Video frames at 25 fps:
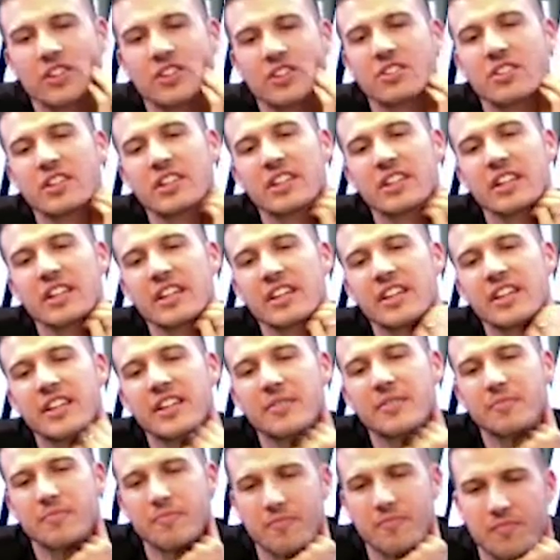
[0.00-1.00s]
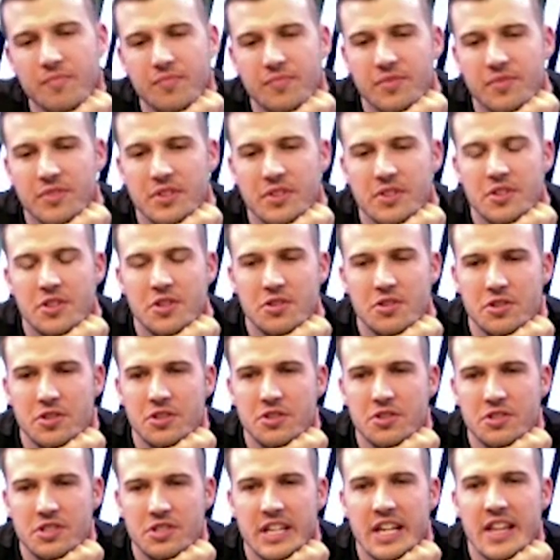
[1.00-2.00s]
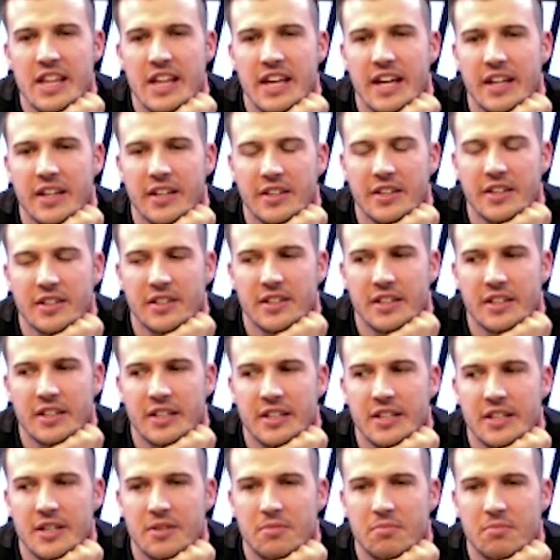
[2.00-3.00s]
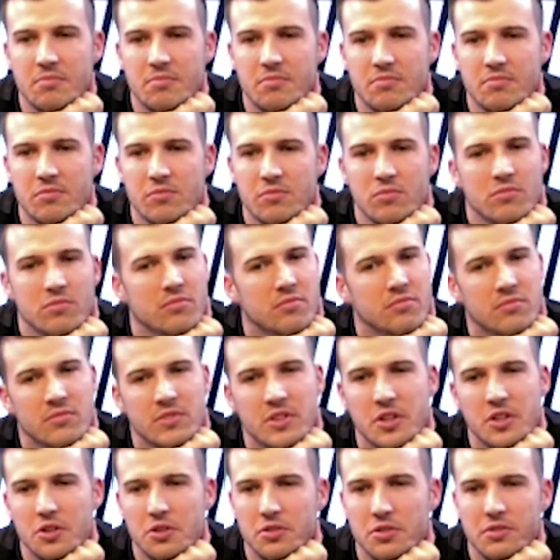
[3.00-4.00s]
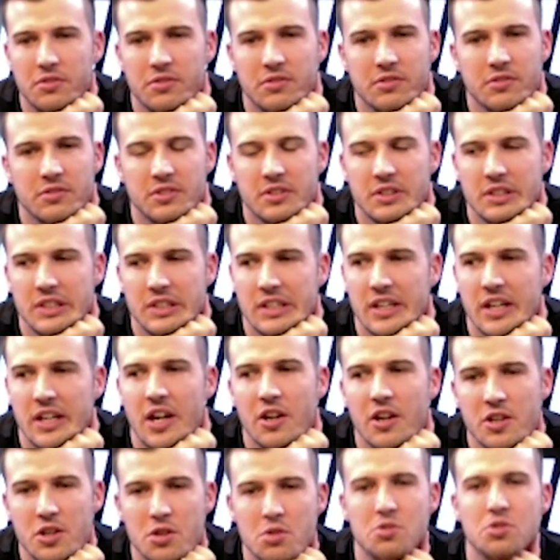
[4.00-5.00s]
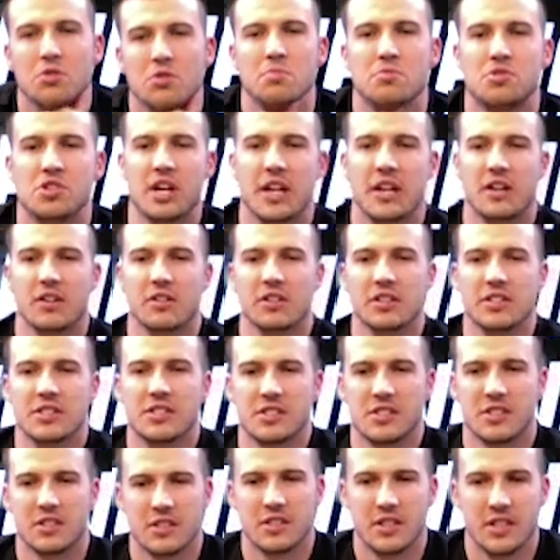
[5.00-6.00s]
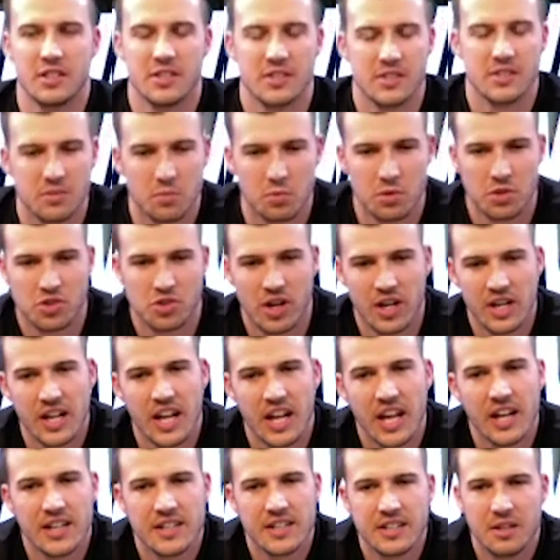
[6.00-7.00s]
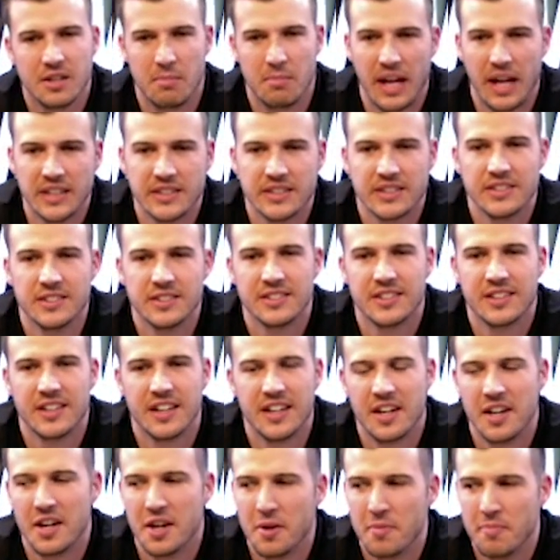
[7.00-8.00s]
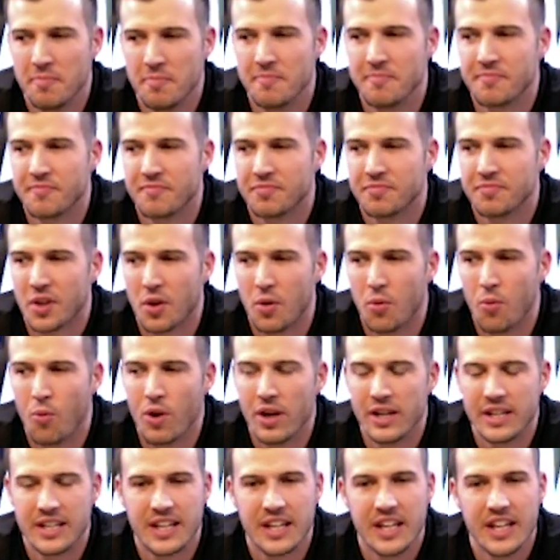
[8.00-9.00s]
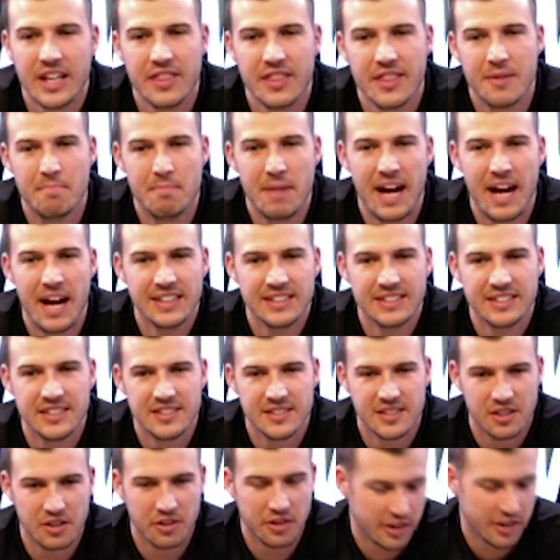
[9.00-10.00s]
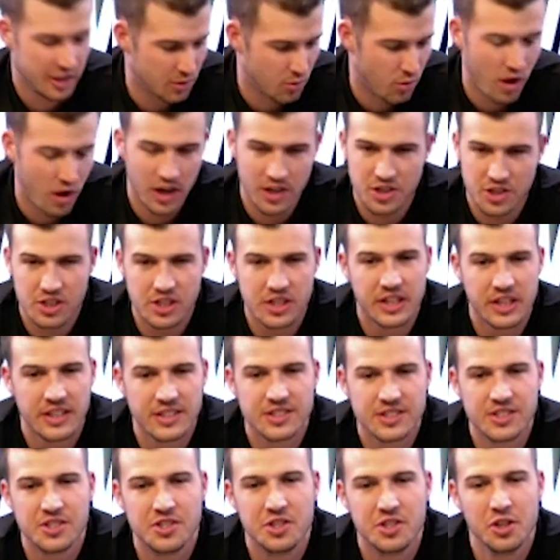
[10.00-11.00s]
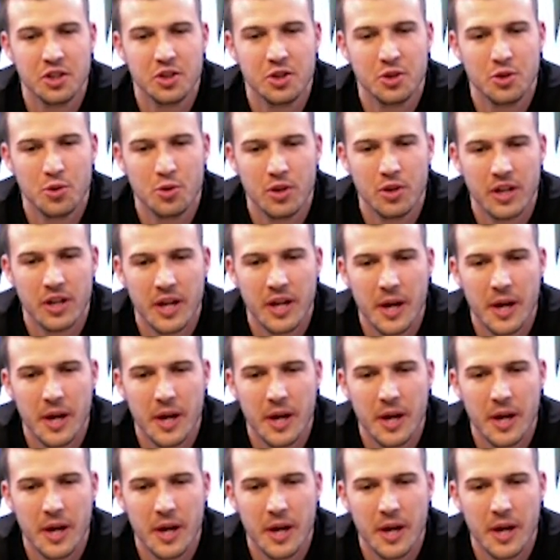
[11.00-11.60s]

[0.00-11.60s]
it just feels good. You you say that, um, dude, our YouTube channel is, is we're trying to get it to the masses. Um, what can the masses that are going to watch this do